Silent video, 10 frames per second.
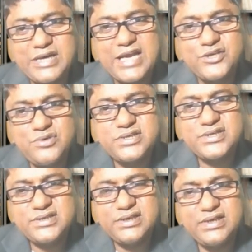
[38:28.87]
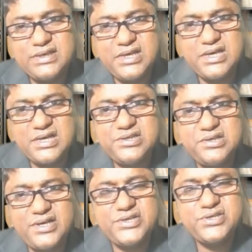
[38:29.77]
graduates in English
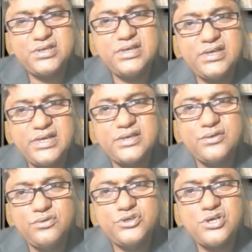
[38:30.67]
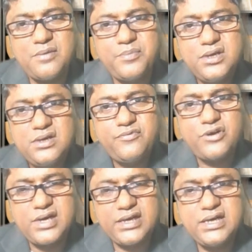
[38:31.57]
literature, they get good job
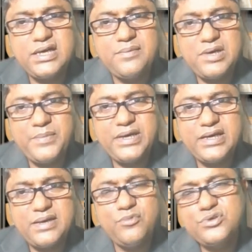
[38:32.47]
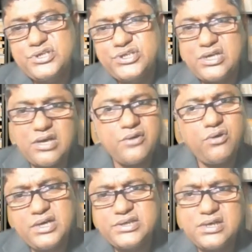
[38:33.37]
for content development, and most digital and
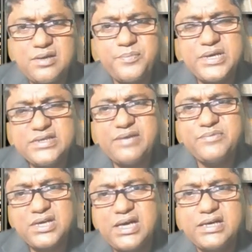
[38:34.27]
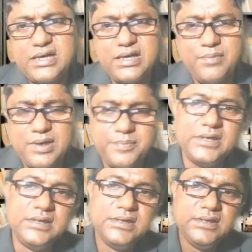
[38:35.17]
all digital companies, they have the content
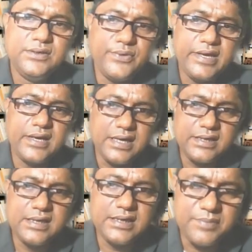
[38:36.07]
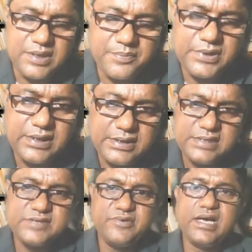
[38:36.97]
developer. Okay, content developer, and
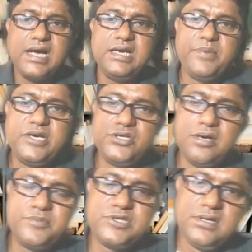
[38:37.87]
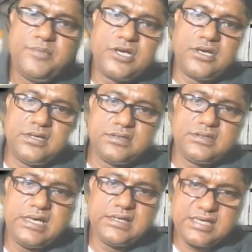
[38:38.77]
this is a very highly paid jobs
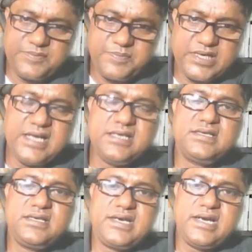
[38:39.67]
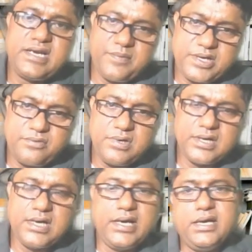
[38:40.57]
because they have the expertise in creating a
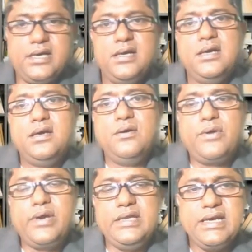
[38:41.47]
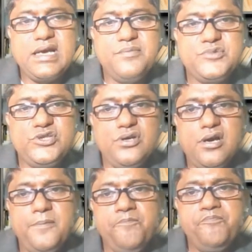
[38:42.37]
particular content. Okay, then comes
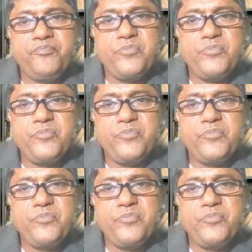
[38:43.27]
your